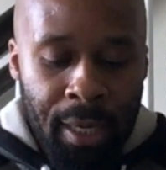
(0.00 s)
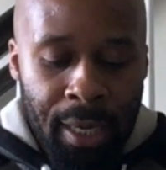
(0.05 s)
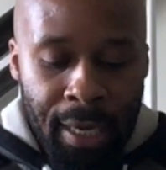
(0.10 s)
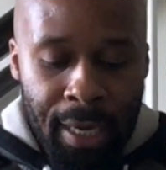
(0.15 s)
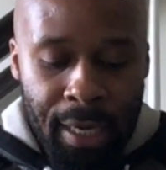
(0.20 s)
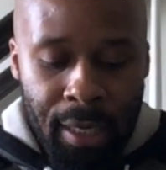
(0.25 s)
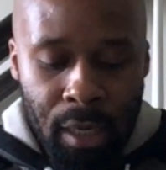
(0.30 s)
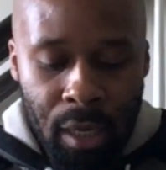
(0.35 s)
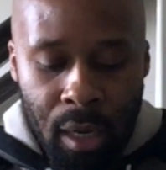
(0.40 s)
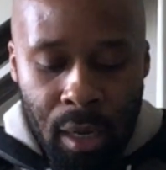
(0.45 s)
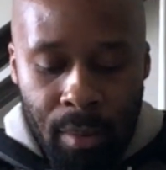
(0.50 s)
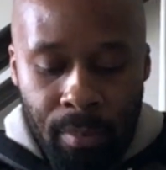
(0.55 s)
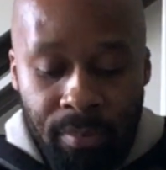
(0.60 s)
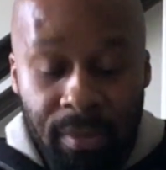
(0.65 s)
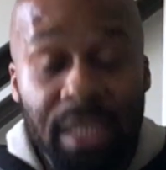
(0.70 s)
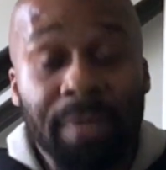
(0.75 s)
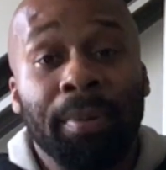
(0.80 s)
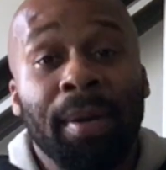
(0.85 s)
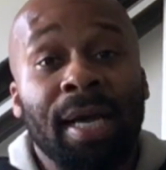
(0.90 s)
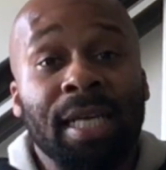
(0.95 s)
And
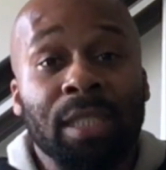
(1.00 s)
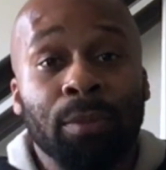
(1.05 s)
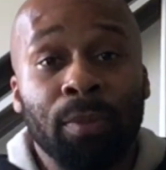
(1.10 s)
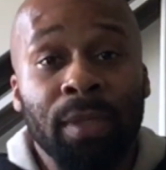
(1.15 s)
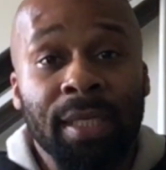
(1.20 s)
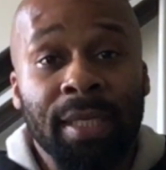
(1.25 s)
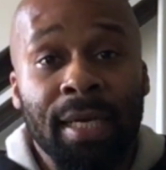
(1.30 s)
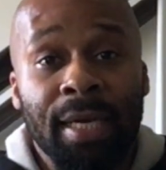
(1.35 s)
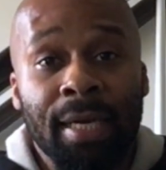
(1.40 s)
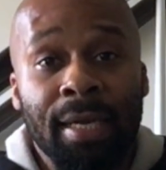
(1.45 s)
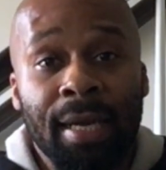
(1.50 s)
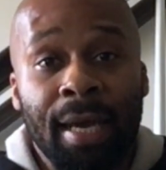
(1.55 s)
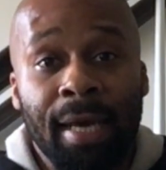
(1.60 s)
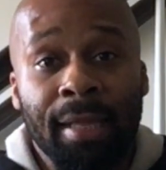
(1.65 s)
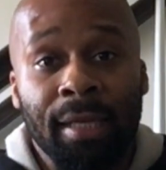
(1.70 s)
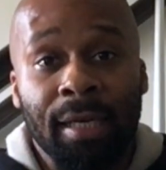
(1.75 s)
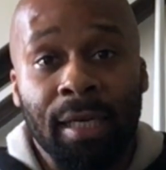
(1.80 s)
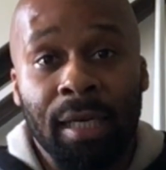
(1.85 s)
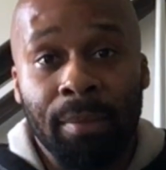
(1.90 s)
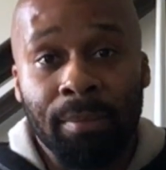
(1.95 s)
this past weekend
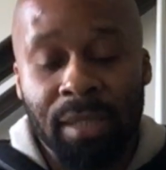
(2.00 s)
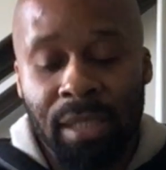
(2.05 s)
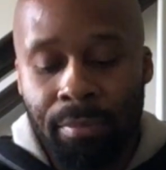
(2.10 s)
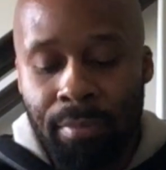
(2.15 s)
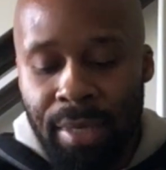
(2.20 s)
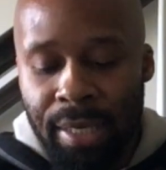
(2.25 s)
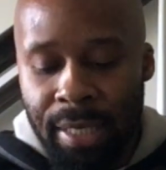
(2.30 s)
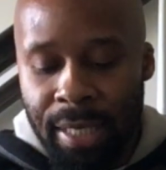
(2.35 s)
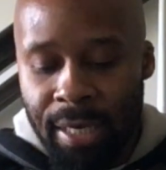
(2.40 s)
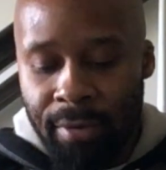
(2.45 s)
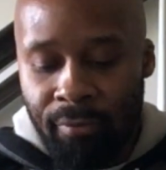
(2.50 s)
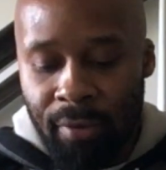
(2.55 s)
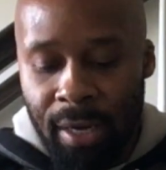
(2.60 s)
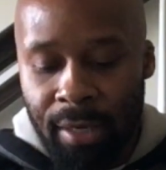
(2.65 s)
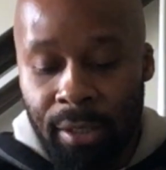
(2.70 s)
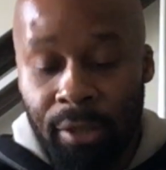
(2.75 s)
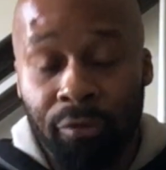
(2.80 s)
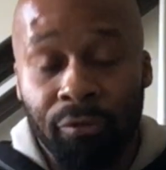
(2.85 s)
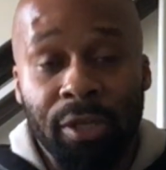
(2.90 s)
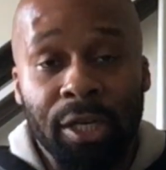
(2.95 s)
at the Clemson meet, he
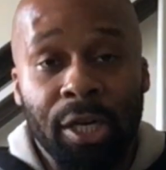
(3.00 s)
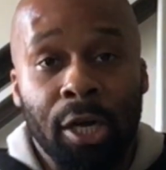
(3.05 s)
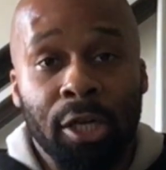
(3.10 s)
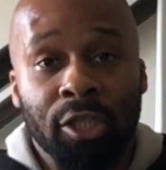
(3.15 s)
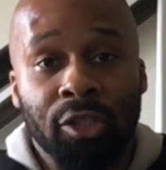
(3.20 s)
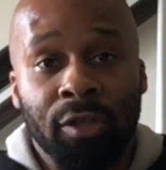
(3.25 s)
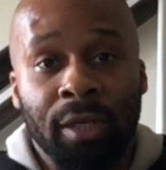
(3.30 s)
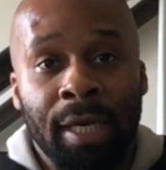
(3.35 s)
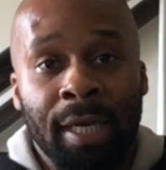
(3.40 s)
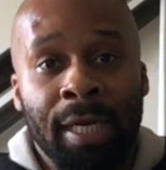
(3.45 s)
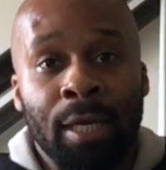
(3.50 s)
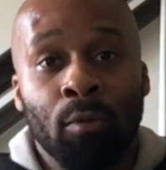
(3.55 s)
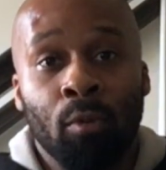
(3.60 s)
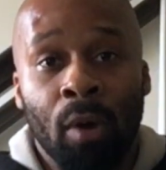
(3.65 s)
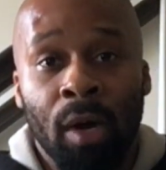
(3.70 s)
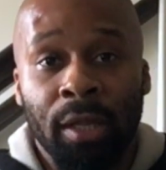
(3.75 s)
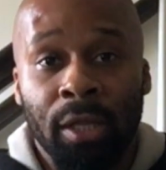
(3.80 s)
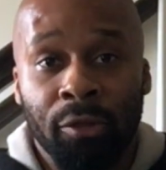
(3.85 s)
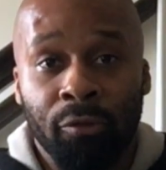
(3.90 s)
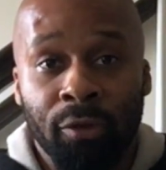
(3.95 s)
ran the 300 and he
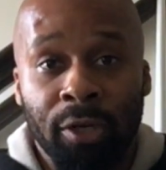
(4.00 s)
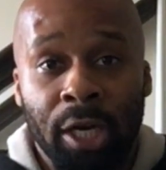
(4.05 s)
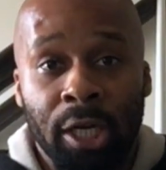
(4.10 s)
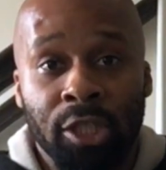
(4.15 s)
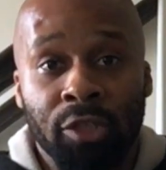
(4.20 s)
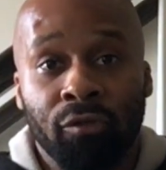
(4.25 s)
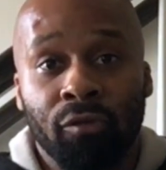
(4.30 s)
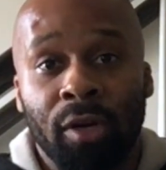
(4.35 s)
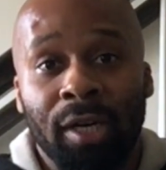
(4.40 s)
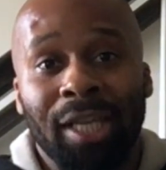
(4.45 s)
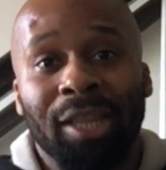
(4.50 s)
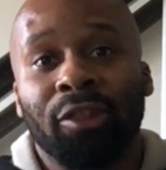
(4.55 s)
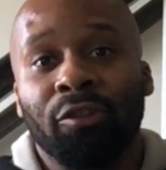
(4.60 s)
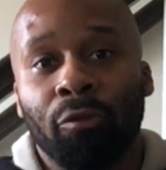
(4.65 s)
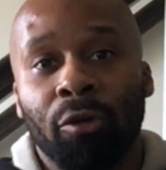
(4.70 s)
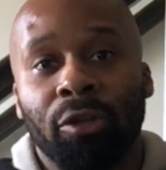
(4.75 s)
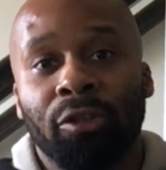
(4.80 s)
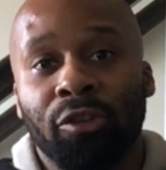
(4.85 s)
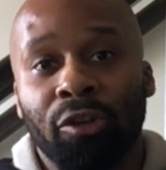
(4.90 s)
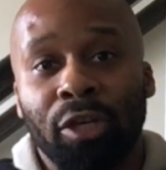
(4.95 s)
won the 300 running
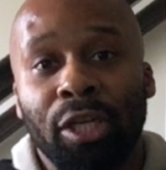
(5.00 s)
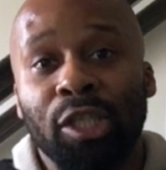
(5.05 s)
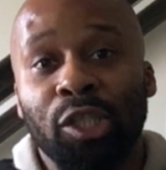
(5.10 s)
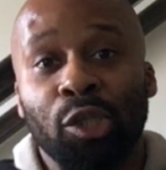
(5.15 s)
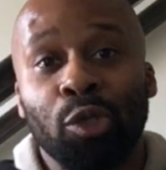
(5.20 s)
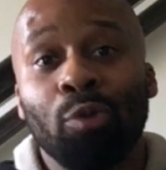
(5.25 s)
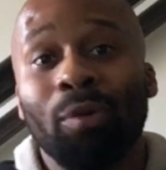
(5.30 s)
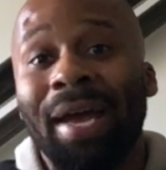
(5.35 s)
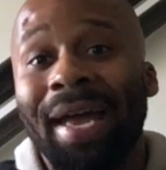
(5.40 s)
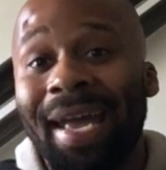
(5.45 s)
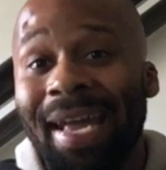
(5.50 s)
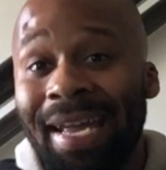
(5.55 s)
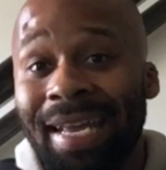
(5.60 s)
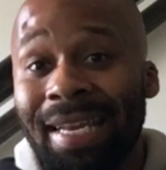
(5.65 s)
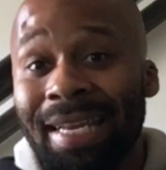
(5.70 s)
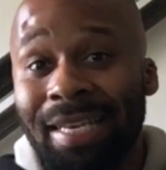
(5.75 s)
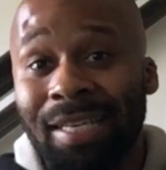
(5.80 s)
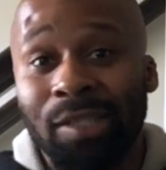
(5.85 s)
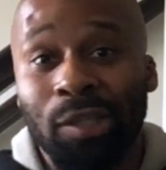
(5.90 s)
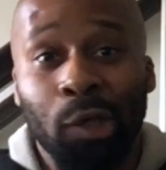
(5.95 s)
32.80.